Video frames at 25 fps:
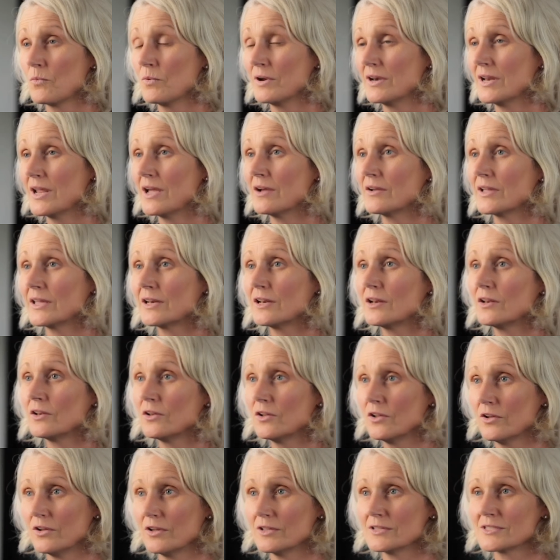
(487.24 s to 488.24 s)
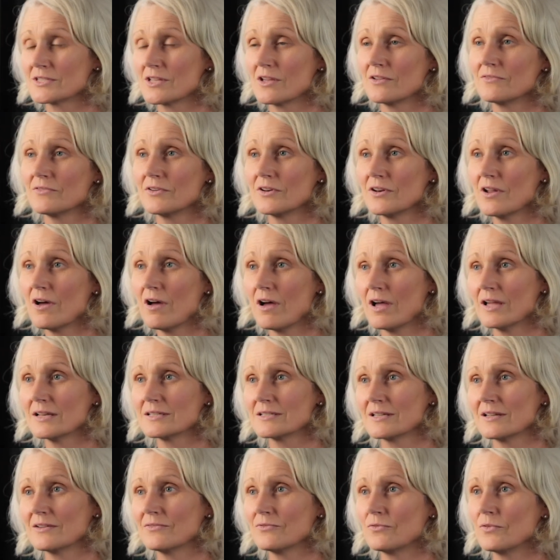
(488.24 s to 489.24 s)
We now get alerts
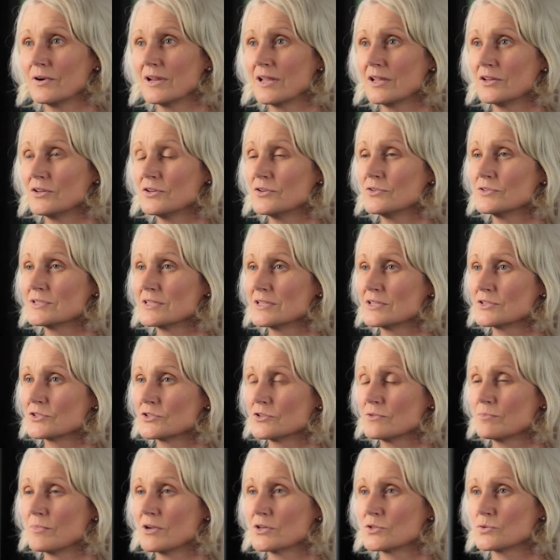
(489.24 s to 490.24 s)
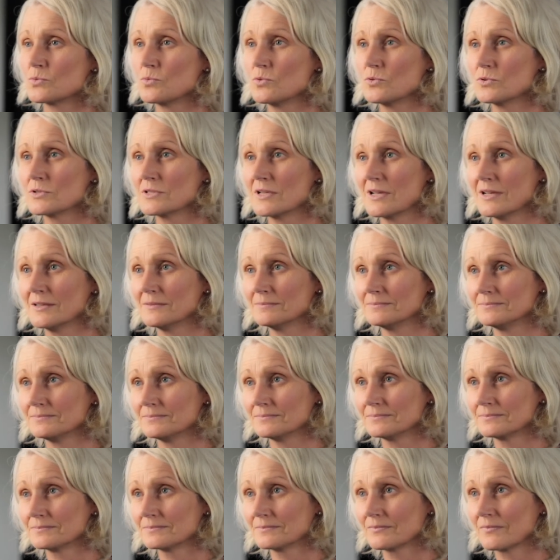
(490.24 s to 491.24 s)
overnight if we are using too much water.
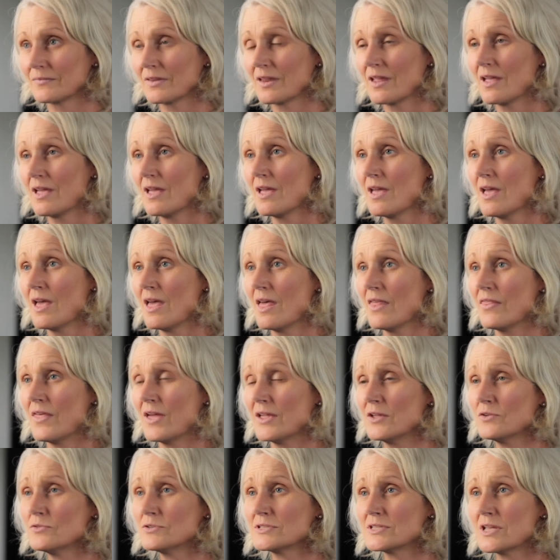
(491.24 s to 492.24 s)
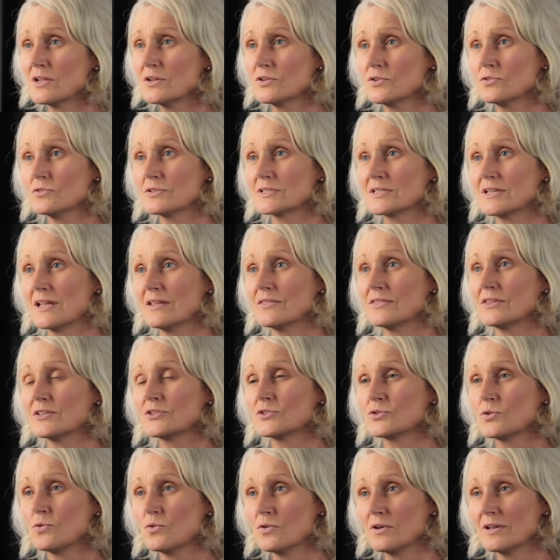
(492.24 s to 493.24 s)
They also looked at the
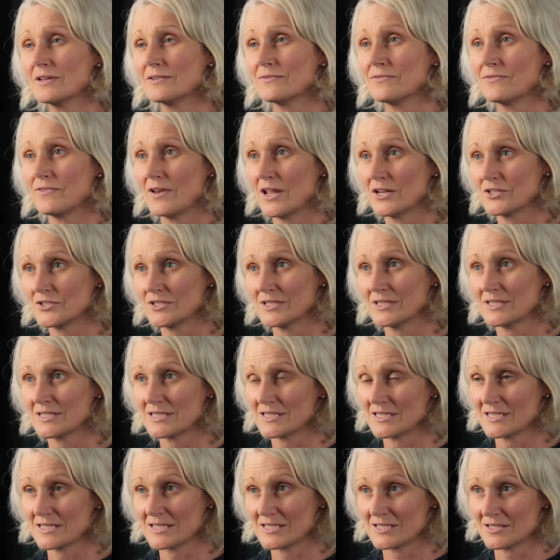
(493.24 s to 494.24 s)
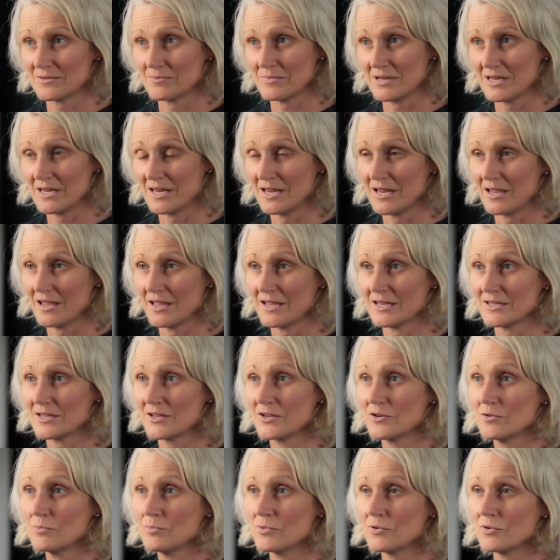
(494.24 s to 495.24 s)
toilet flushing system here at
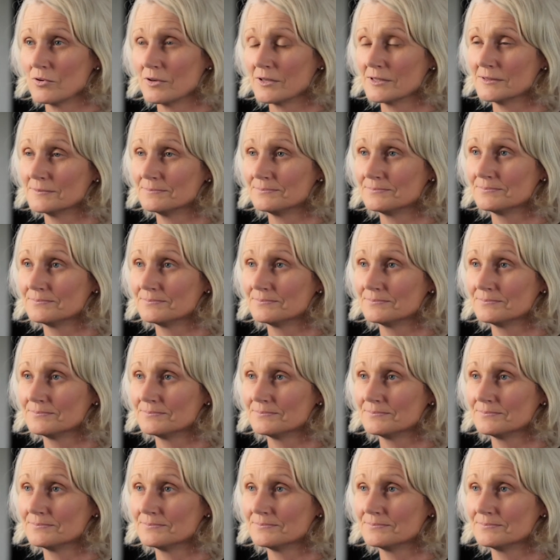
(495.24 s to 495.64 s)
Hillbrook.